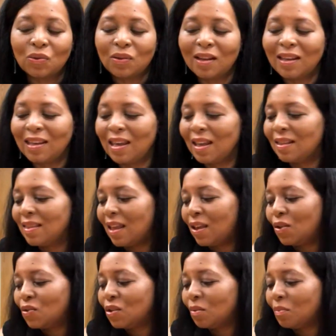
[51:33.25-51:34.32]
Again, thank you
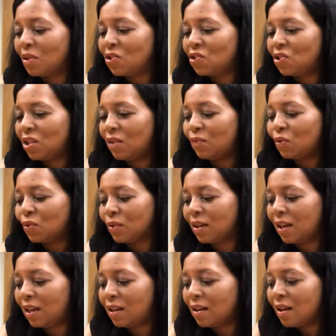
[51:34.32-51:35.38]
so much, Chief
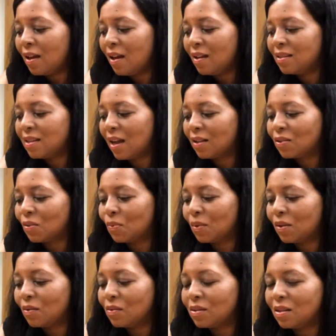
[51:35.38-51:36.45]
Green, Dr.
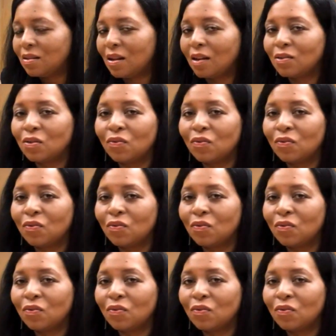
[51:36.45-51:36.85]
Reynolds, and Dr.